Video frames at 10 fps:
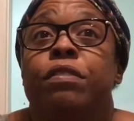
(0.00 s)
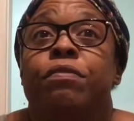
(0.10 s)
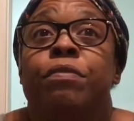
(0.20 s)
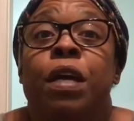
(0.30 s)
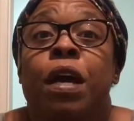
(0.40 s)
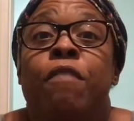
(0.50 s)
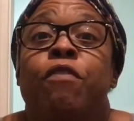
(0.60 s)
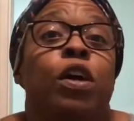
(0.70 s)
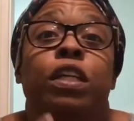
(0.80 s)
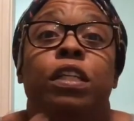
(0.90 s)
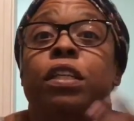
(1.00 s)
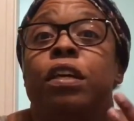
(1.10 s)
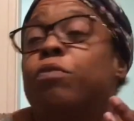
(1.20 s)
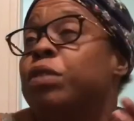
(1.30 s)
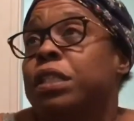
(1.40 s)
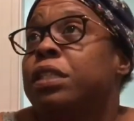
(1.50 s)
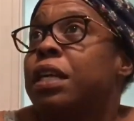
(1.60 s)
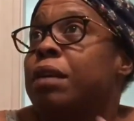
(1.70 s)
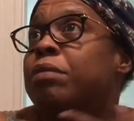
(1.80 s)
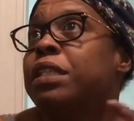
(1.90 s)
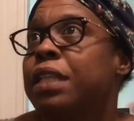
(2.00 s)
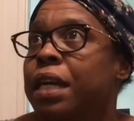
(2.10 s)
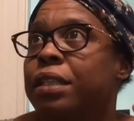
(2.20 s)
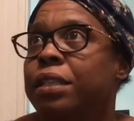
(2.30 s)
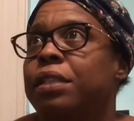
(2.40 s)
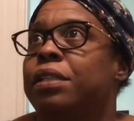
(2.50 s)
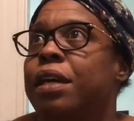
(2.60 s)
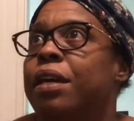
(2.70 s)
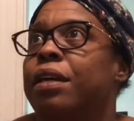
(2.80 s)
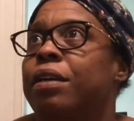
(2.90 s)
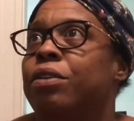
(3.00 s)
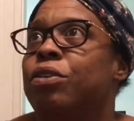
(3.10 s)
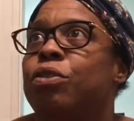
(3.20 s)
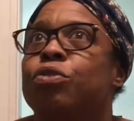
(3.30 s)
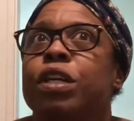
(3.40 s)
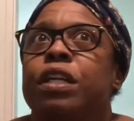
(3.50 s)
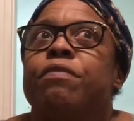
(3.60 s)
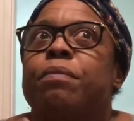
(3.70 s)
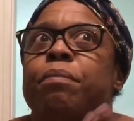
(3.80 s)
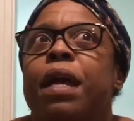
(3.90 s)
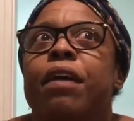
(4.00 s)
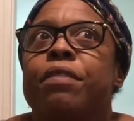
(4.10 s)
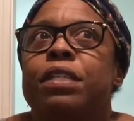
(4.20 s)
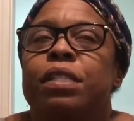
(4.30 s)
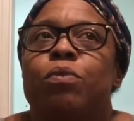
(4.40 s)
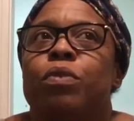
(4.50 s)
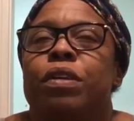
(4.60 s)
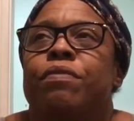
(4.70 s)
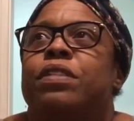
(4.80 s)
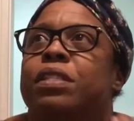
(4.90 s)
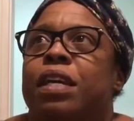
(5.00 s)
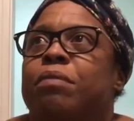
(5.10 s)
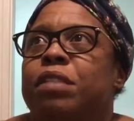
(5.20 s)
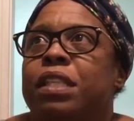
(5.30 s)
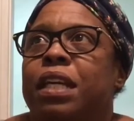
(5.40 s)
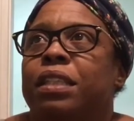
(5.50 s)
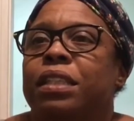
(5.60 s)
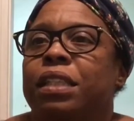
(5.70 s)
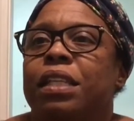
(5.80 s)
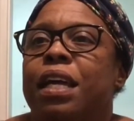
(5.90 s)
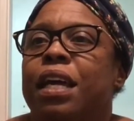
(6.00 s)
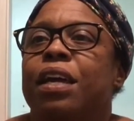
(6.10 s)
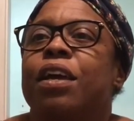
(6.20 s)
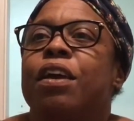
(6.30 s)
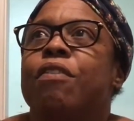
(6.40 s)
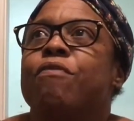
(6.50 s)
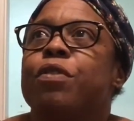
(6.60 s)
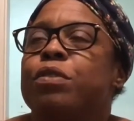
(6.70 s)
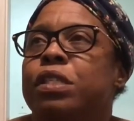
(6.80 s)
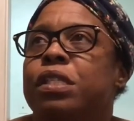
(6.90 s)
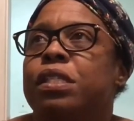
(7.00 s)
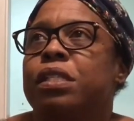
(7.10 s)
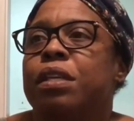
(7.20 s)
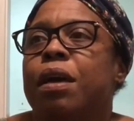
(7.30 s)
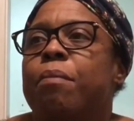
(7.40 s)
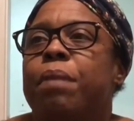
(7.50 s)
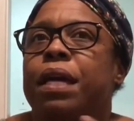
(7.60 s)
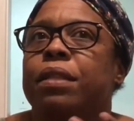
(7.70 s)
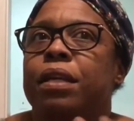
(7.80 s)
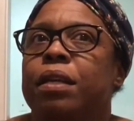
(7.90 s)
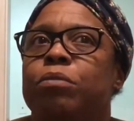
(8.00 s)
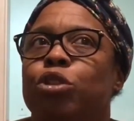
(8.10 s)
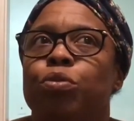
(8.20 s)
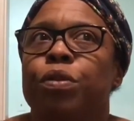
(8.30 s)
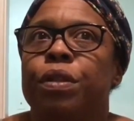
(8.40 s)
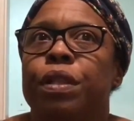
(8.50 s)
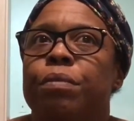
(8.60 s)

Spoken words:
of falling in love with the same sex today. You can even marry someone of the same sex today versus back then. I'm sure